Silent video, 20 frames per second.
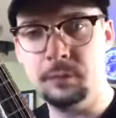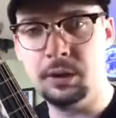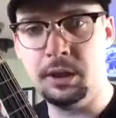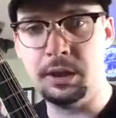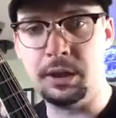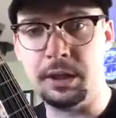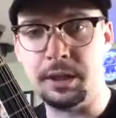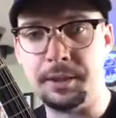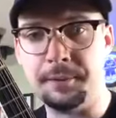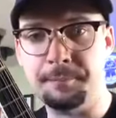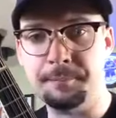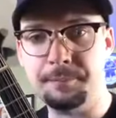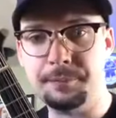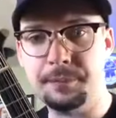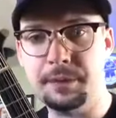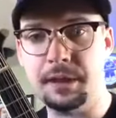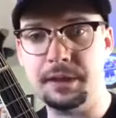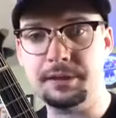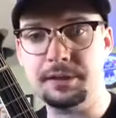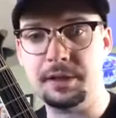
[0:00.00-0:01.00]
Anyhow,
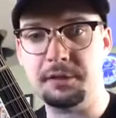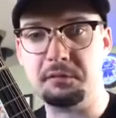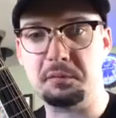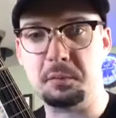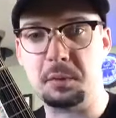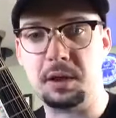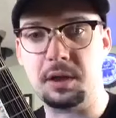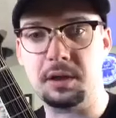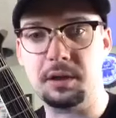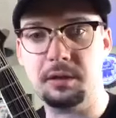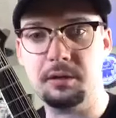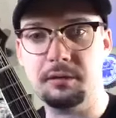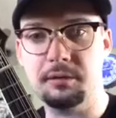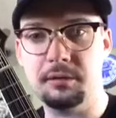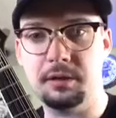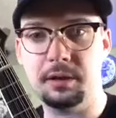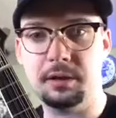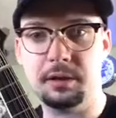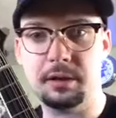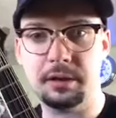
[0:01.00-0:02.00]
thanks everybody
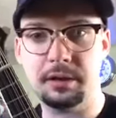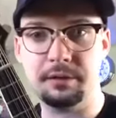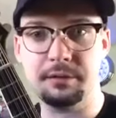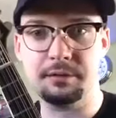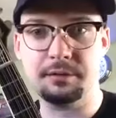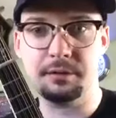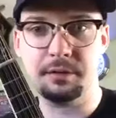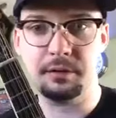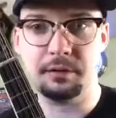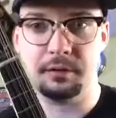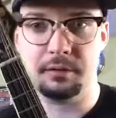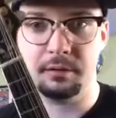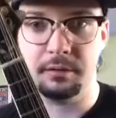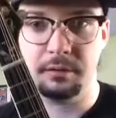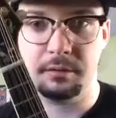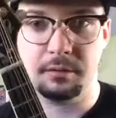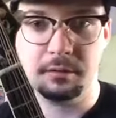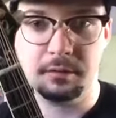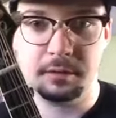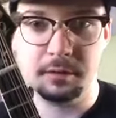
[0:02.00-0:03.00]
that has
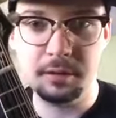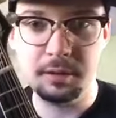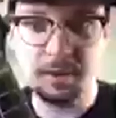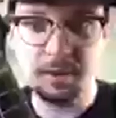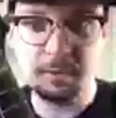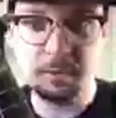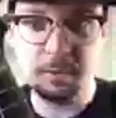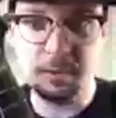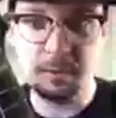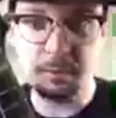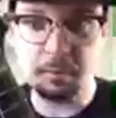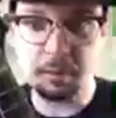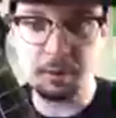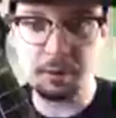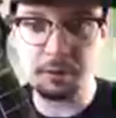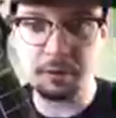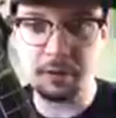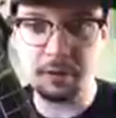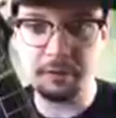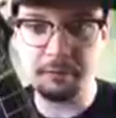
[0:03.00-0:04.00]
been a
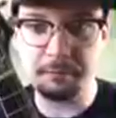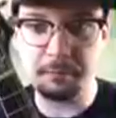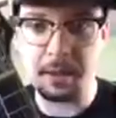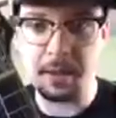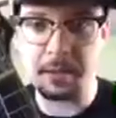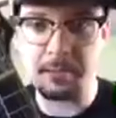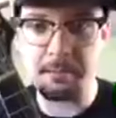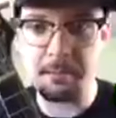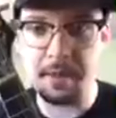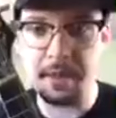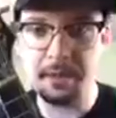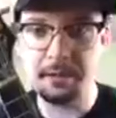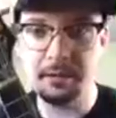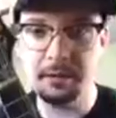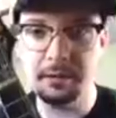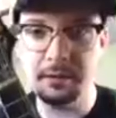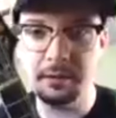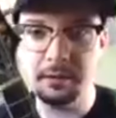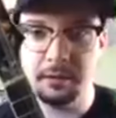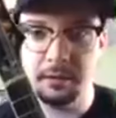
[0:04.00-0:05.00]
part of my
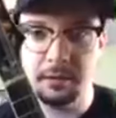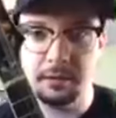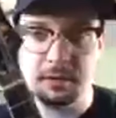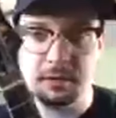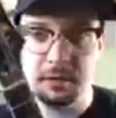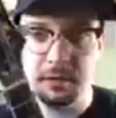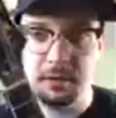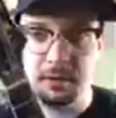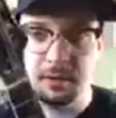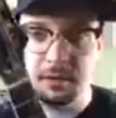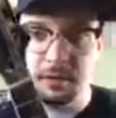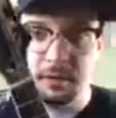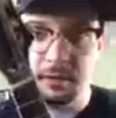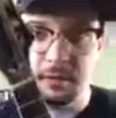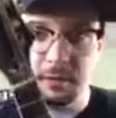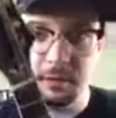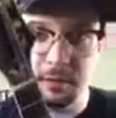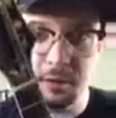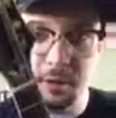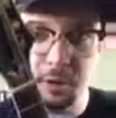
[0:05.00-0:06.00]
mandolin
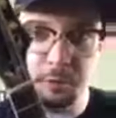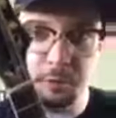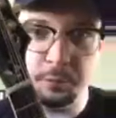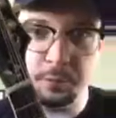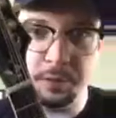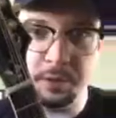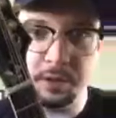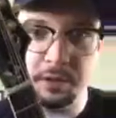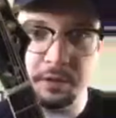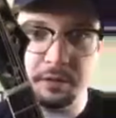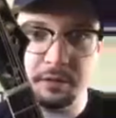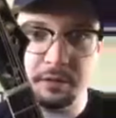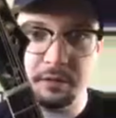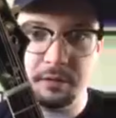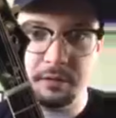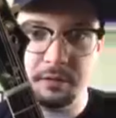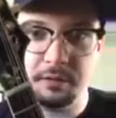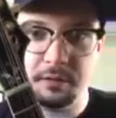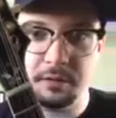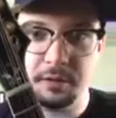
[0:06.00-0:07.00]
goofy
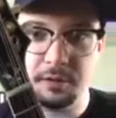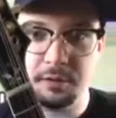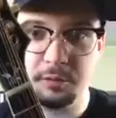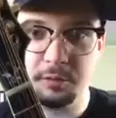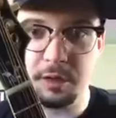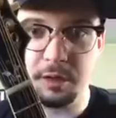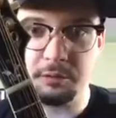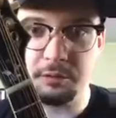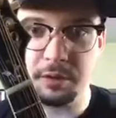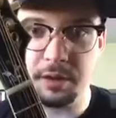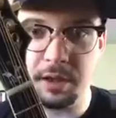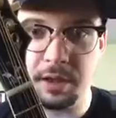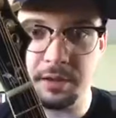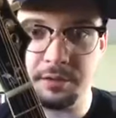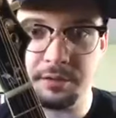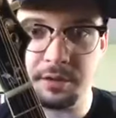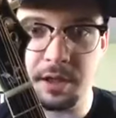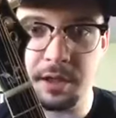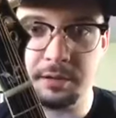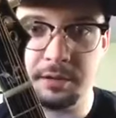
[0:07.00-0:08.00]

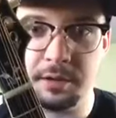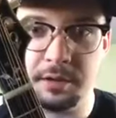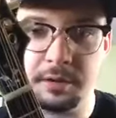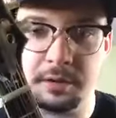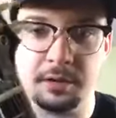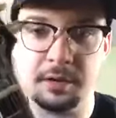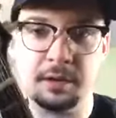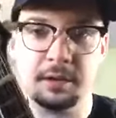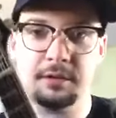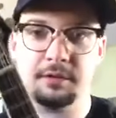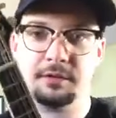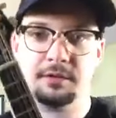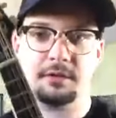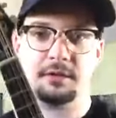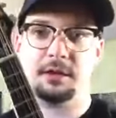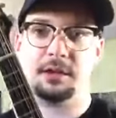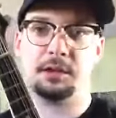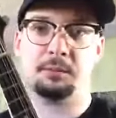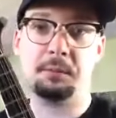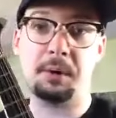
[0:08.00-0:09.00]
extravaganza. I tell you, it's
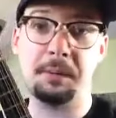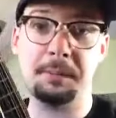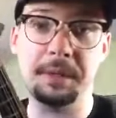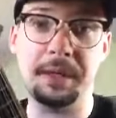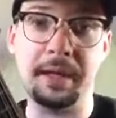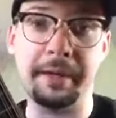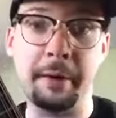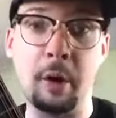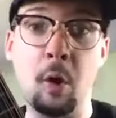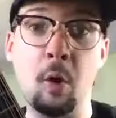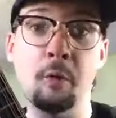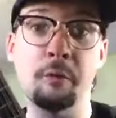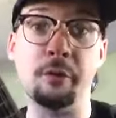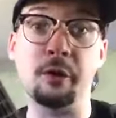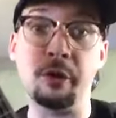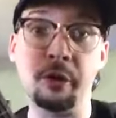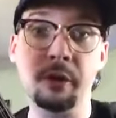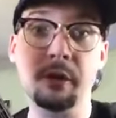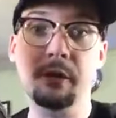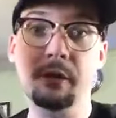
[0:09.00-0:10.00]
probably not
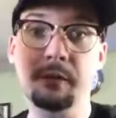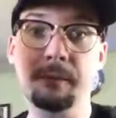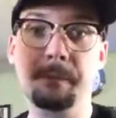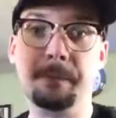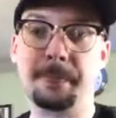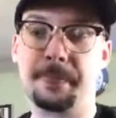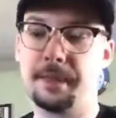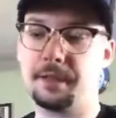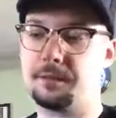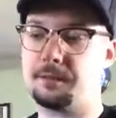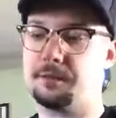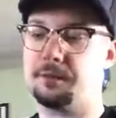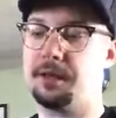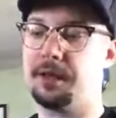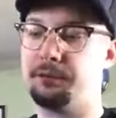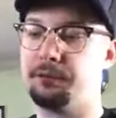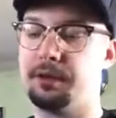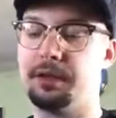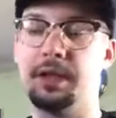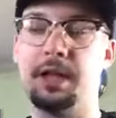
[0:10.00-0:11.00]
over. It's
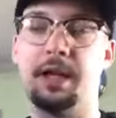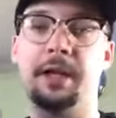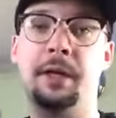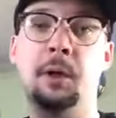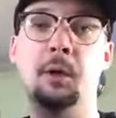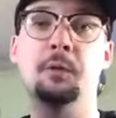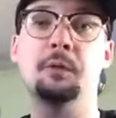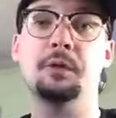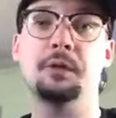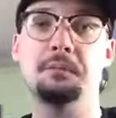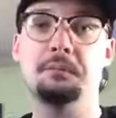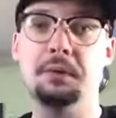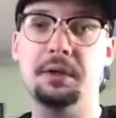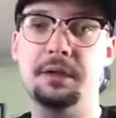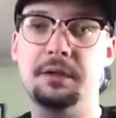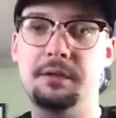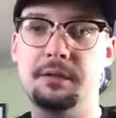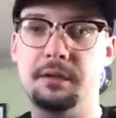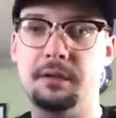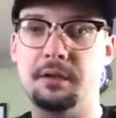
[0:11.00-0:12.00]
definitely not over,
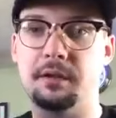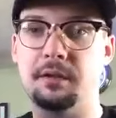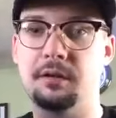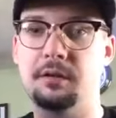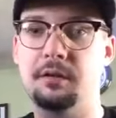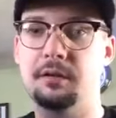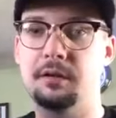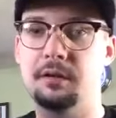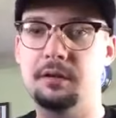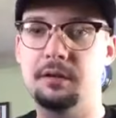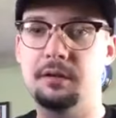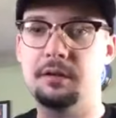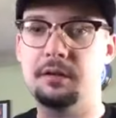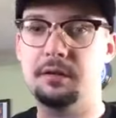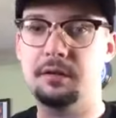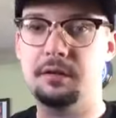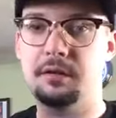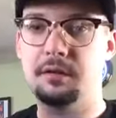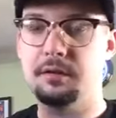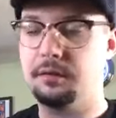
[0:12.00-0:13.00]
but
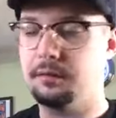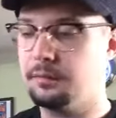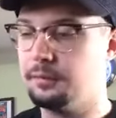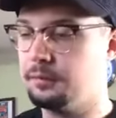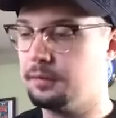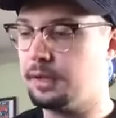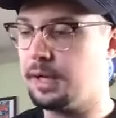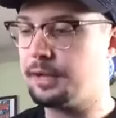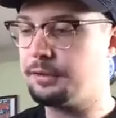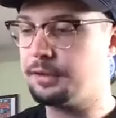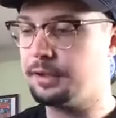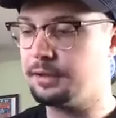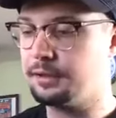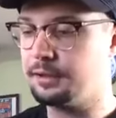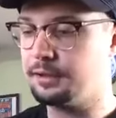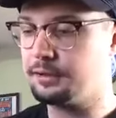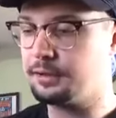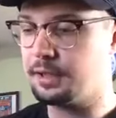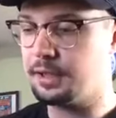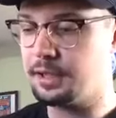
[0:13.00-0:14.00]
I think
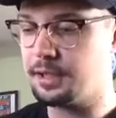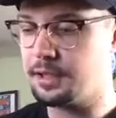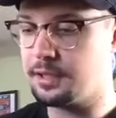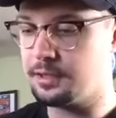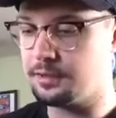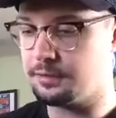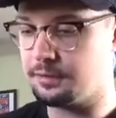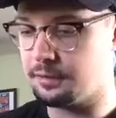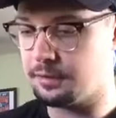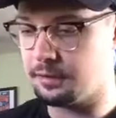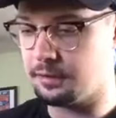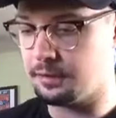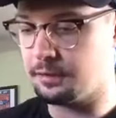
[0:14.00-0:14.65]
this thing is